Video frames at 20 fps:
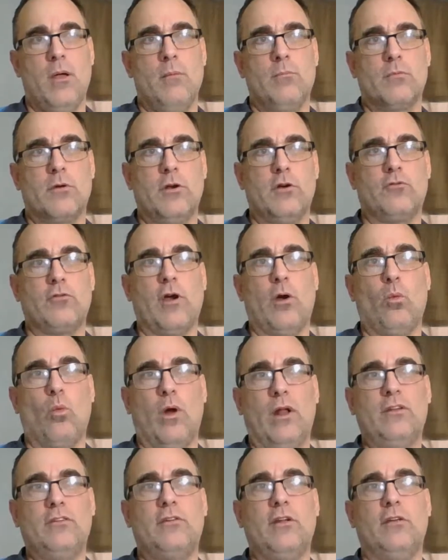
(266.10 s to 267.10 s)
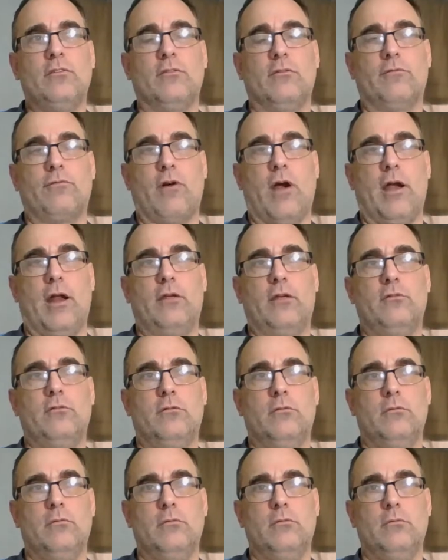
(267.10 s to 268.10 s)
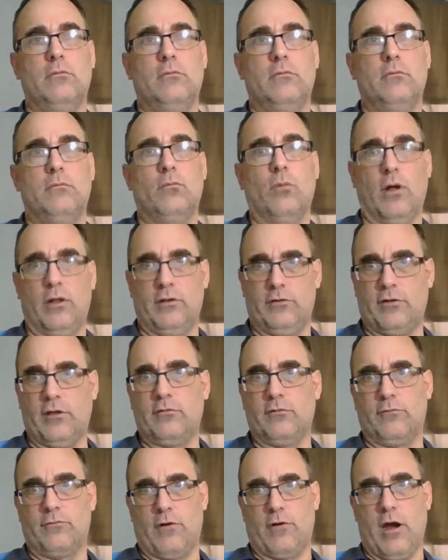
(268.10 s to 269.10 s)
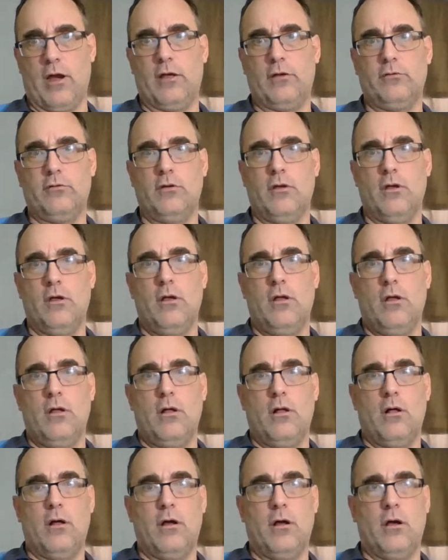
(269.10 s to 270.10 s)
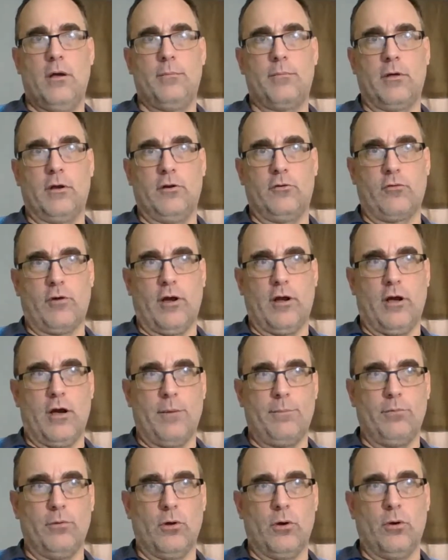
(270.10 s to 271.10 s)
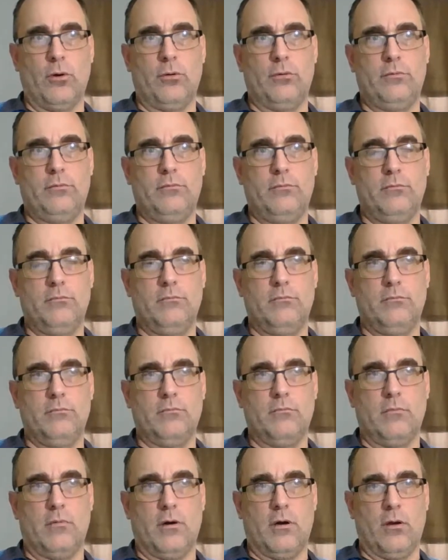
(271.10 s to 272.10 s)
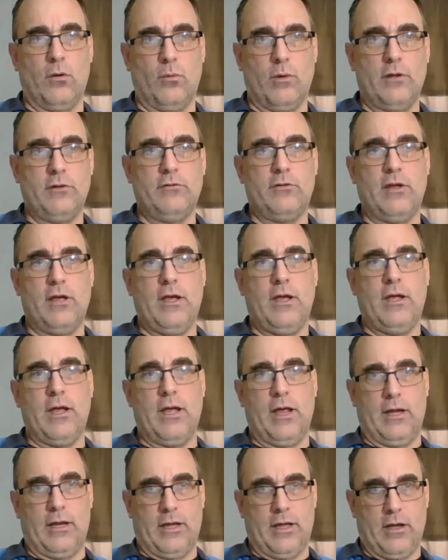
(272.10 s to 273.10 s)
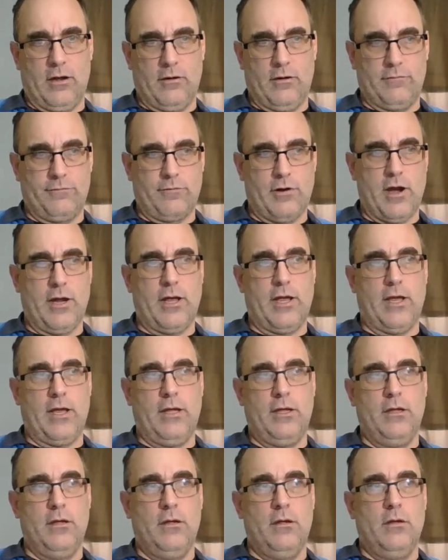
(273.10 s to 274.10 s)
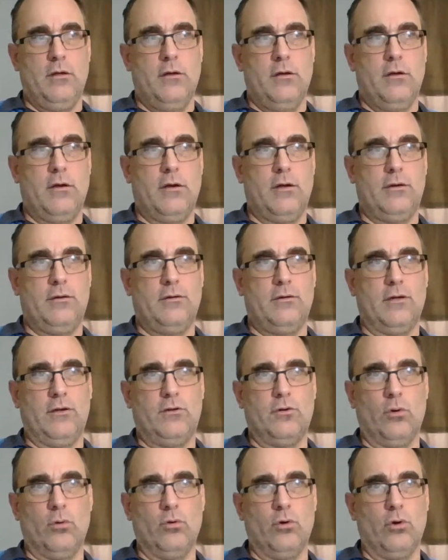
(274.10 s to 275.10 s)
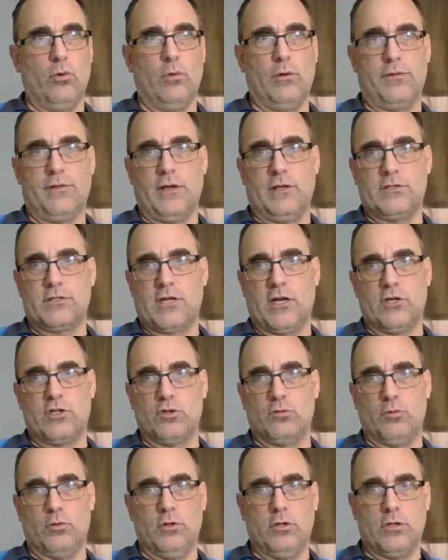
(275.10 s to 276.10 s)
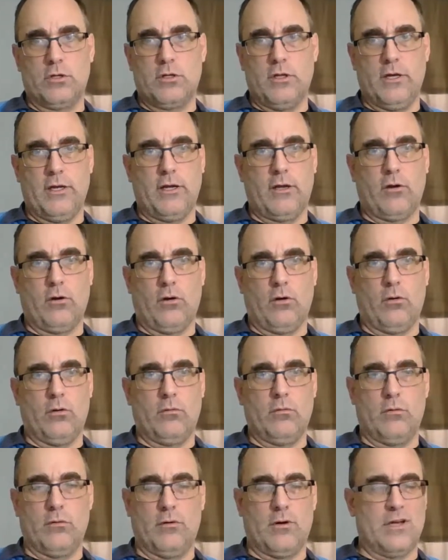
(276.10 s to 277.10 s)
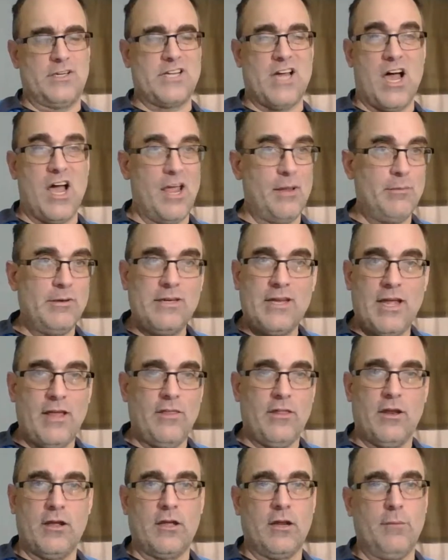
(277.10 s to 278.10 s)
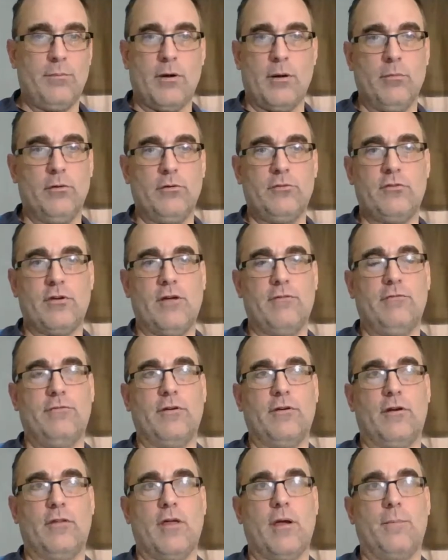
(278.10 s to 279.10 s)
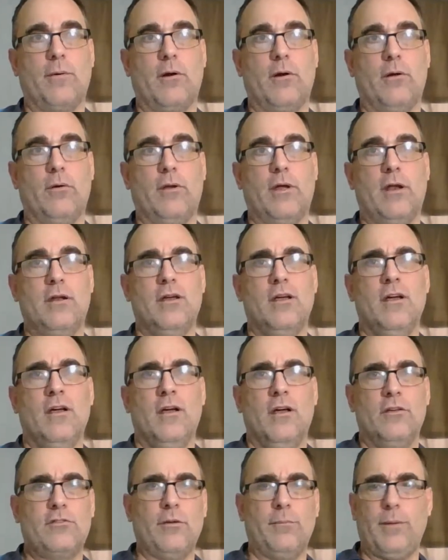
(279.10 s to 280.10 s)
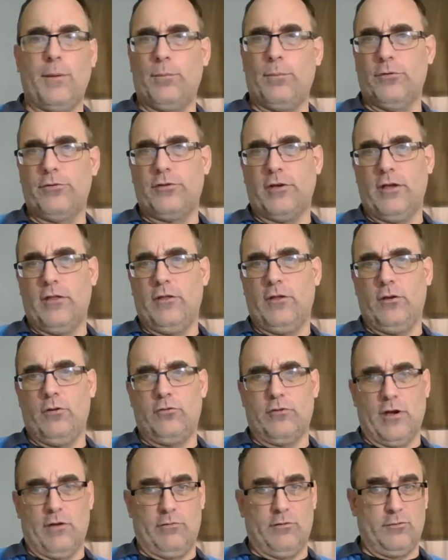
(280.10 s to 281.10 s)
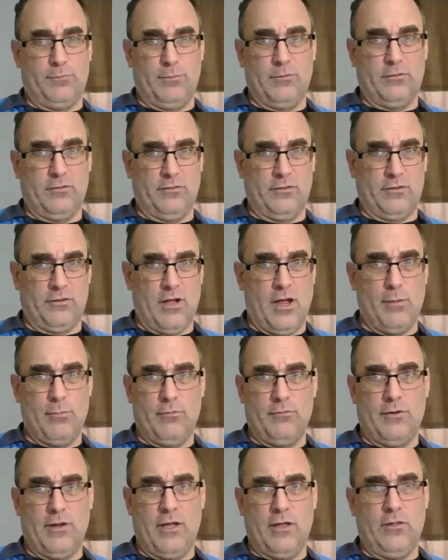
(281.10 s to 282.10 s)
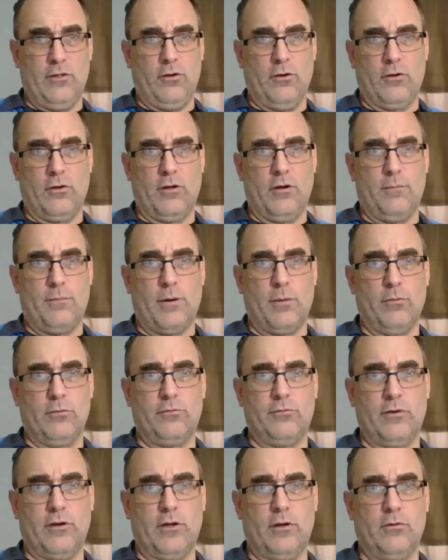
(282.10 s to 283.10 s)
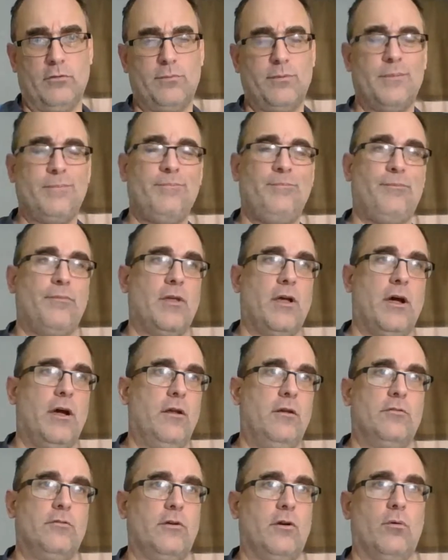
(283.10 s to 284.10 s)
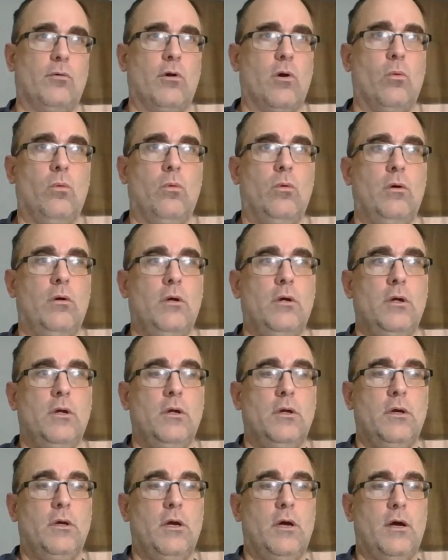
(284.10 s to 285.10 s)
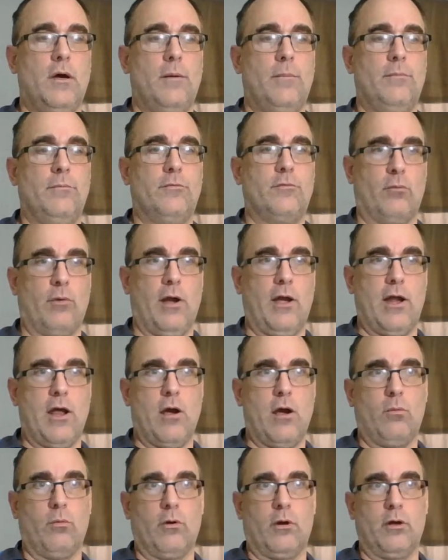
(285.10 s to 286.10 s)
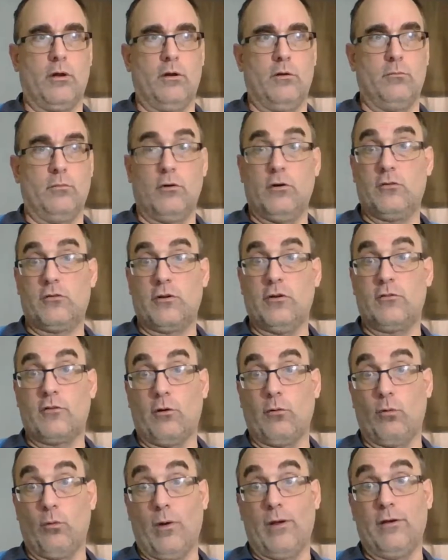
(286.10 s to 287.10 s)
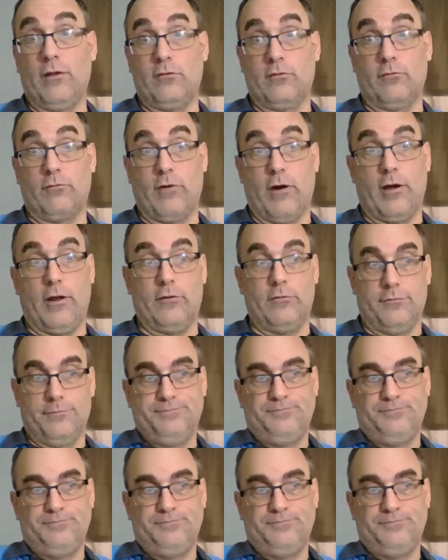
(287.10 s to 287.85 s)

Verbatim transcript: I'm going to try Wednesdays and Fridays. Wednesdays and Fridays. Uh, I'm going to try to upload on a Wednesday and again on a Friday. I, I don't know what that schedule will look like, or, or a time of day that I'm going to publish. I haven't figured that part out yet. Some people say that you should have a specific time of day that you're going to publish videos, but I honestly don't know. Um, so right now we're going to, we're just going to start with Wednesdays and Fridays.